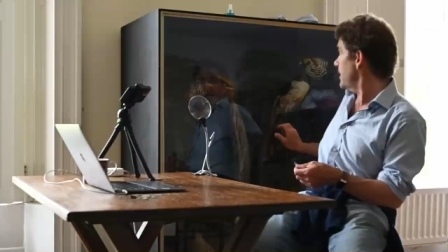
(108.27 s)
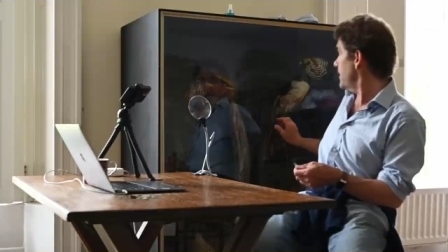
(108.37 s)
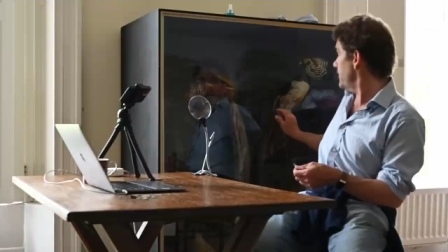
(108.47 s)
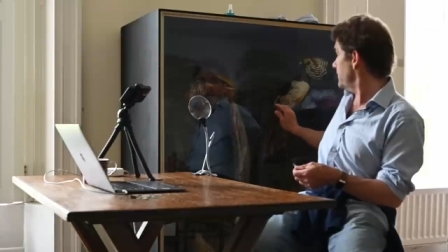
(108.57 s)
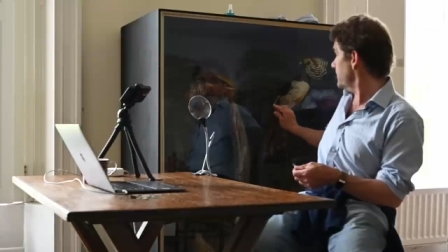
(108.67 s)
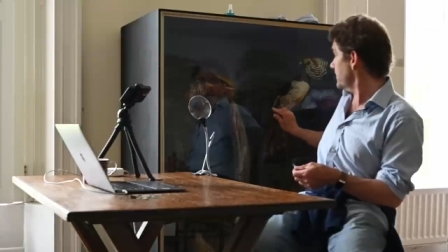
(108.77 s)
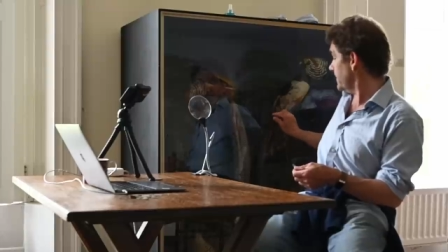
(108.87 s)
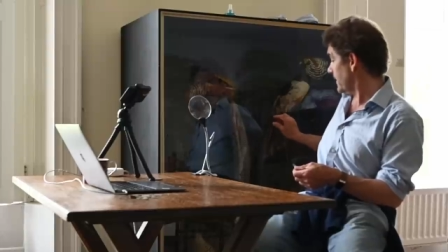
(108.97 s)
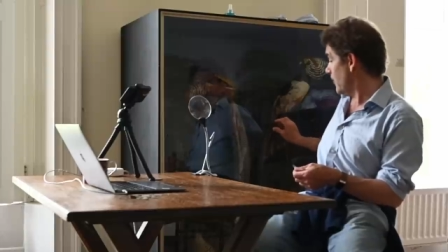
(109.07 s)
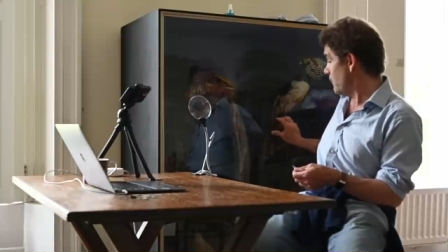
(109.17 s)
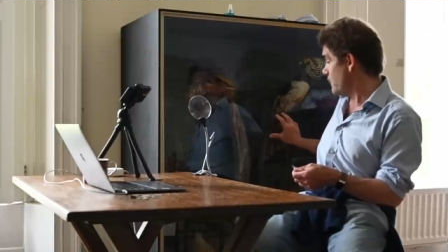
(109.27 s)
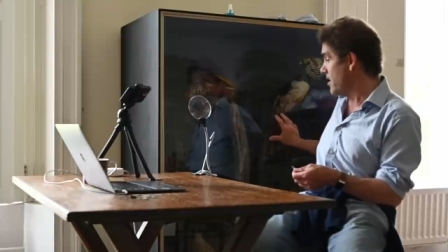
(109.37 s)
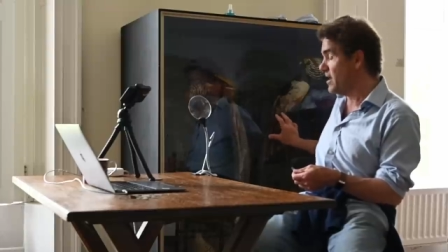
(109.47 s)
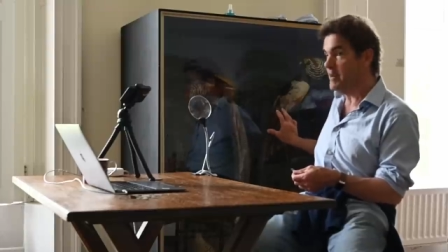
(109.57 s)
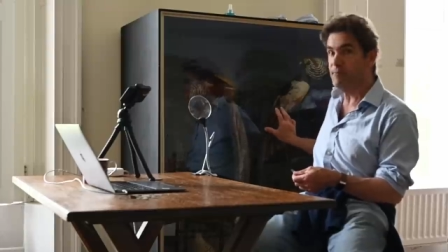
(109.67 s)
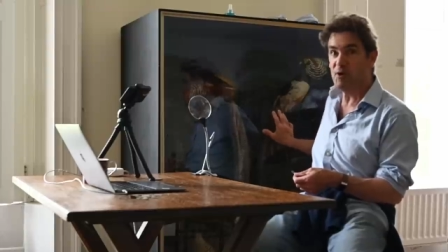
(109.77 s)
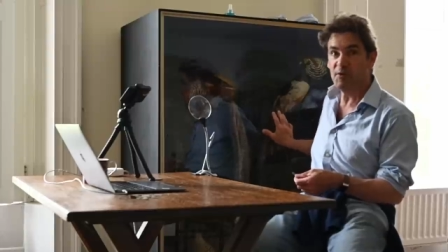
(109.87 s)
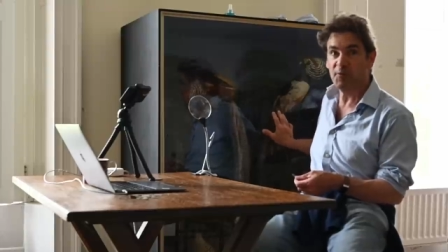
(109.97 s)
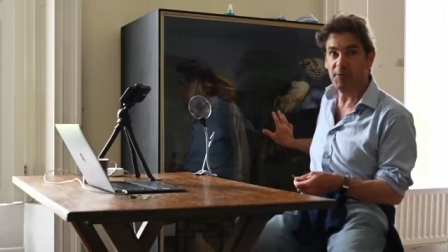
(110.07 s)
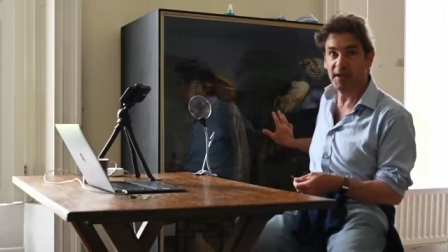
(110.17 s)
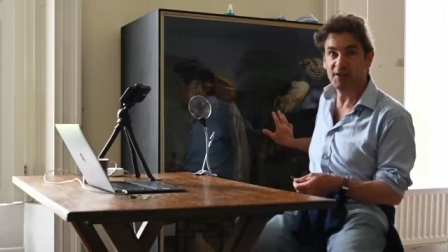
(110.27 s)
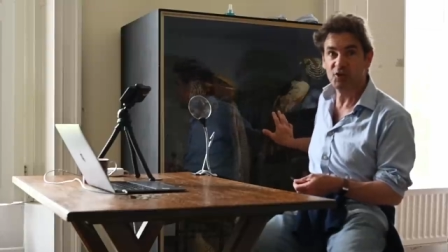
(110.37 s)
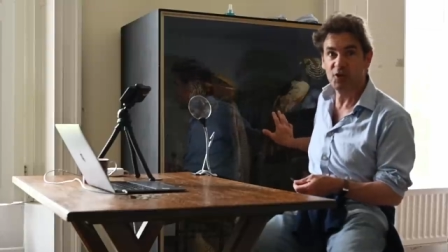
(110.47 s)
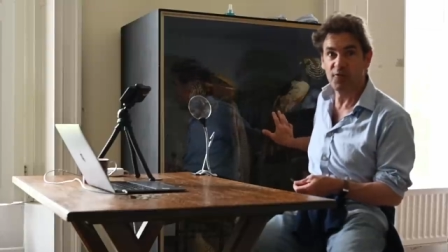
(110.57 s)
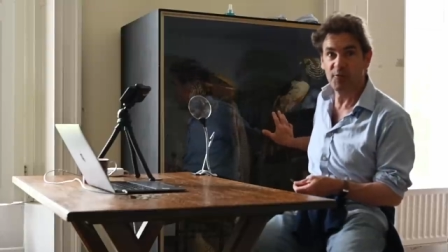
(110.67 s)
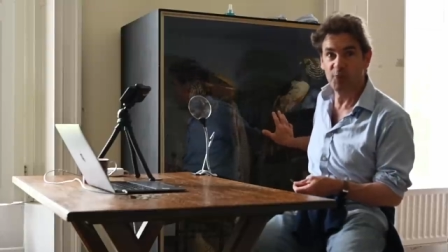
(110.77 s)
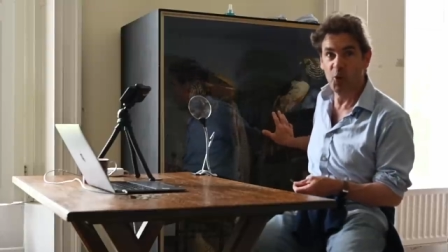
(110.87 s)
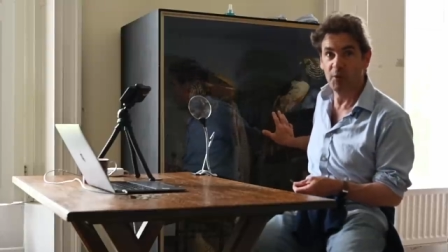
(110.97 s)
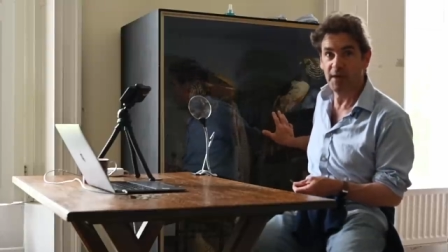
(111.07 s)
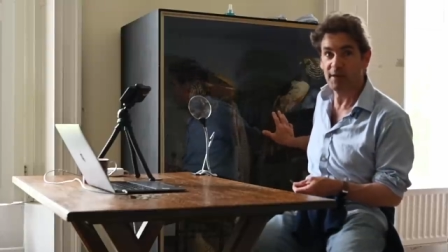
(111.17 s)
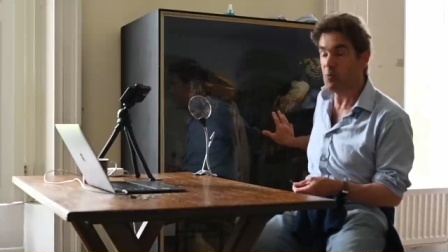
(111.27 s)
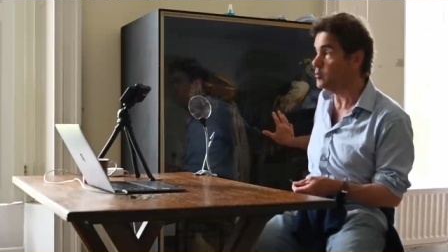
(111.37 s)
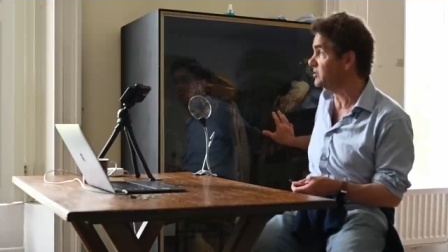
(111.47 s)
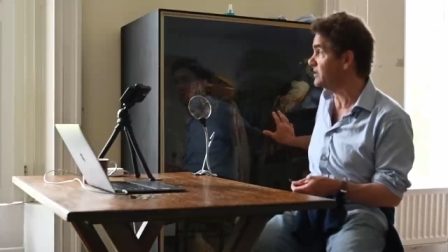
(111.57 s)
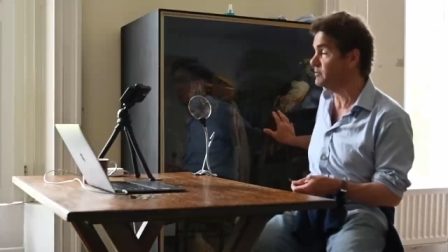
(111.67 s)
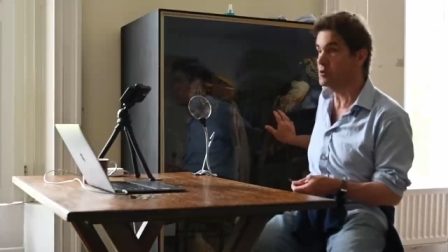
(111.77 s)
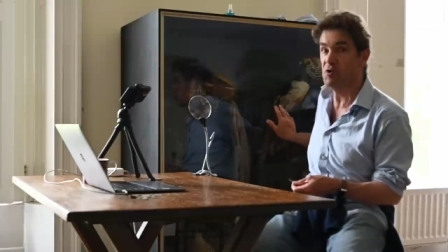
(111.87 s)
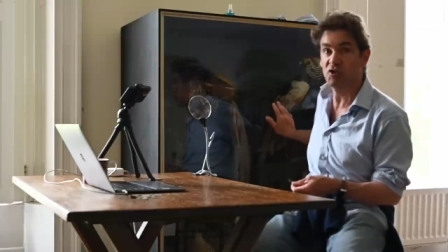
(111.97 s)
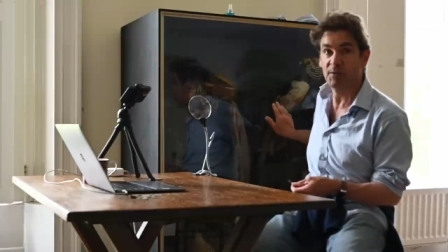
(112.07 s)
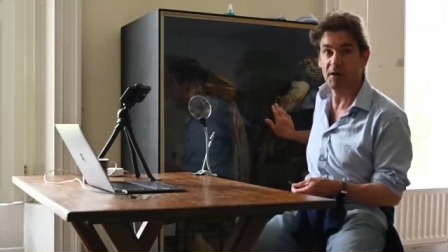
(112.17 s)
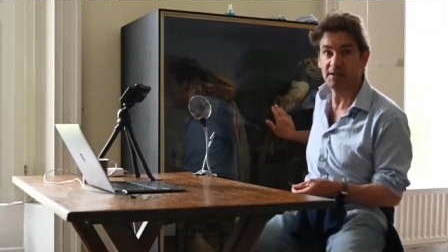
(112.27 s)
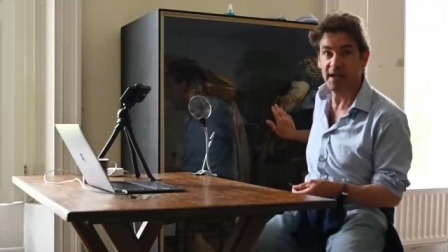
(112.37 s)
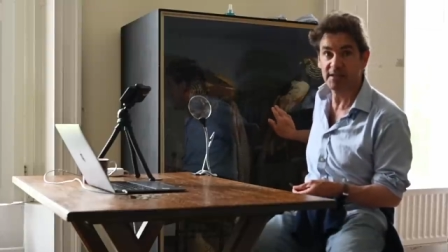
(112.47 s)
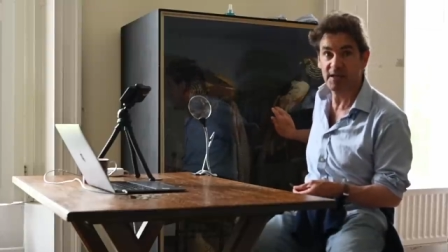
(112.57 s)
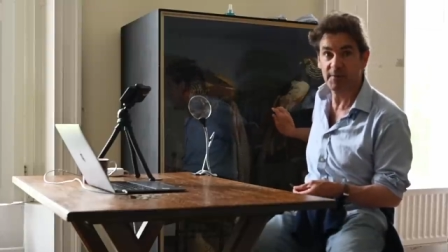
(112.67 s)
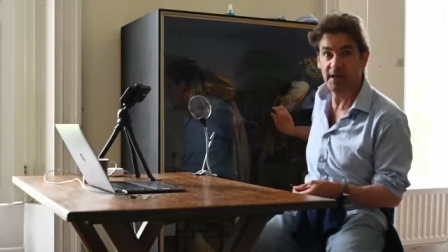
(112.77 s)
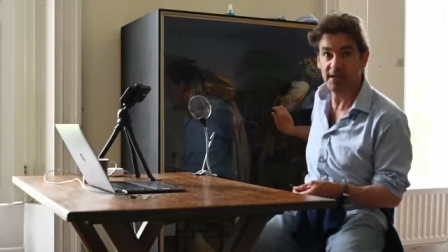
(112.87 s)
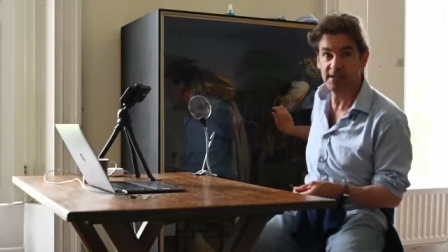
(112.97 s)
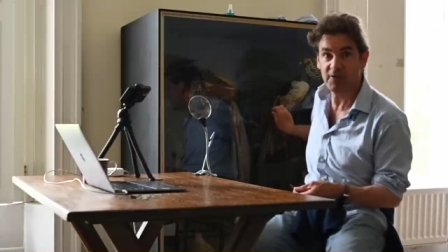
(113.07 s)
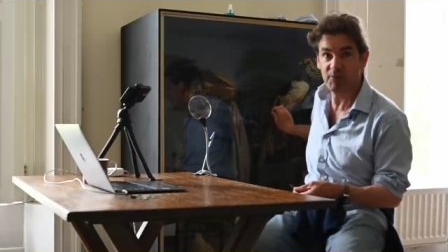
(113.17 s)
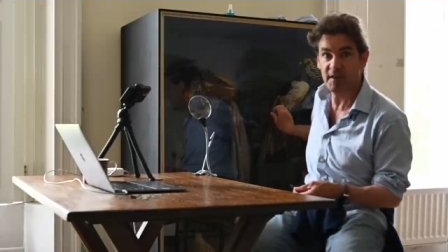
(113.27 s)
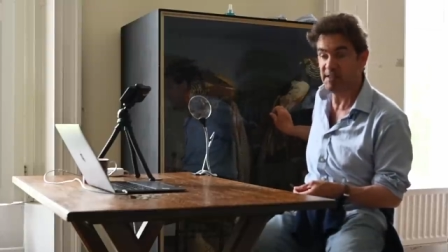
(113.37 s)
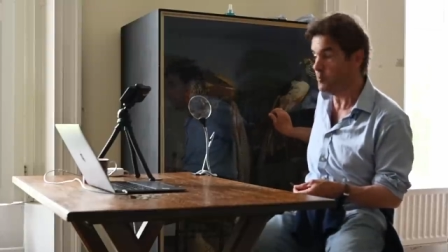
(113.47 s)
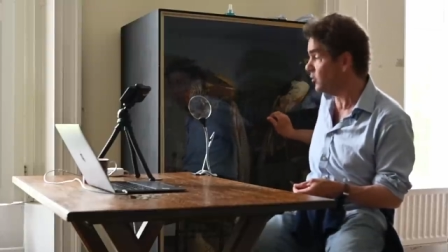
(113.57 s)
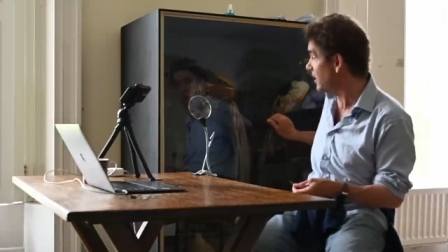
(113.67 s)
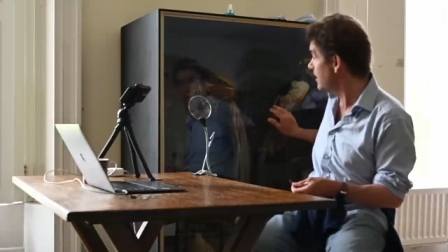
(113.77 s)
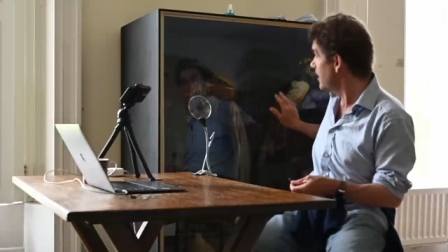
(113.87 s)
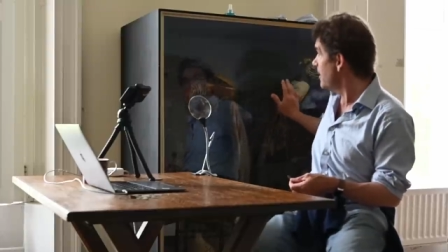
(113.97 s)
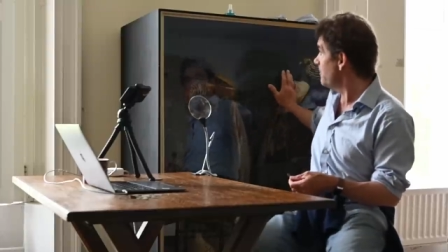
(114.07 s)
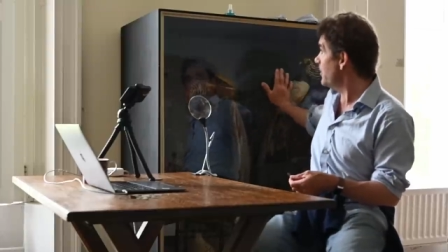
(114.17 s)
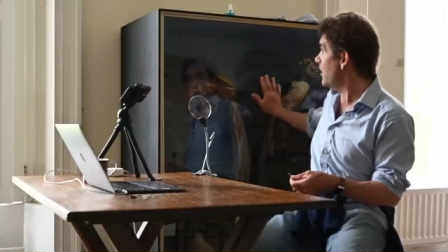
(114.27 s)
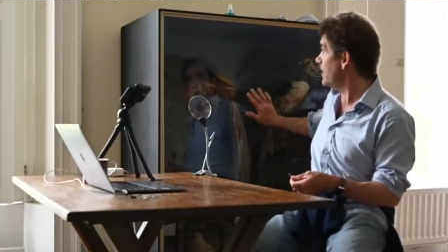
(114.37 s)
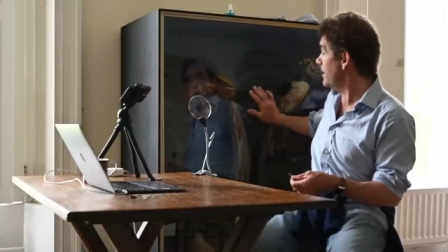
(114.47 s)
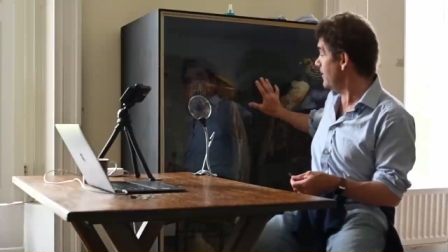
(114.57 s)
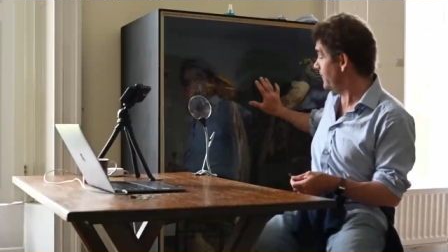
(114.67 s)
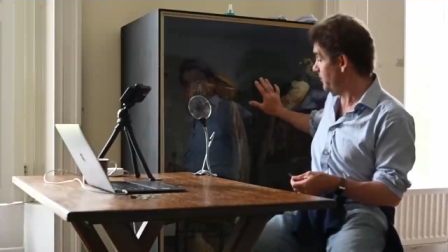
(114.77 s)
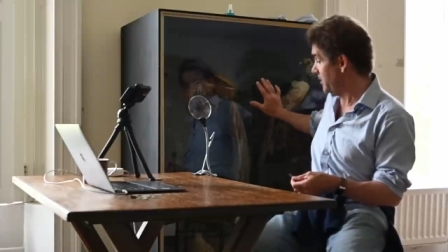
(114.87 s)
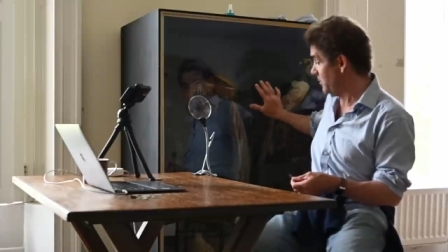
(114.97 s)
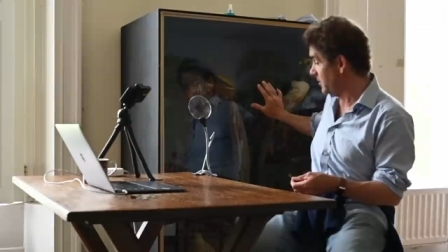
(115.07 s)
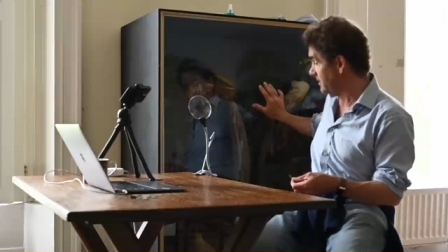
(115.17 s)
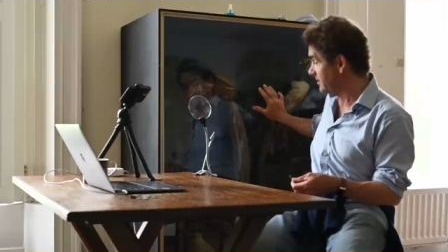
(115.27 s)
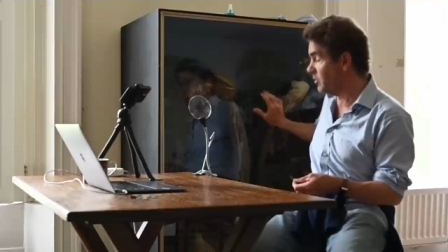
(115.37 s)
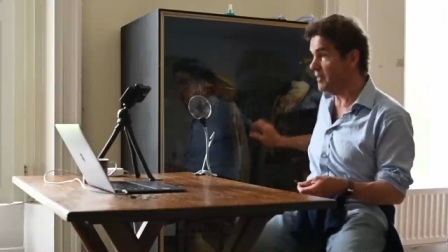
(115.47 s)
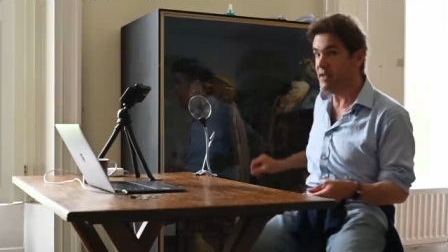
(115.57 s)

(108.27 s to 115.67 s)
Um, a really beautiful thing. As you know from normal headquarters, usually my taxidermy cases are a bit smaller, but I love the big ones as well.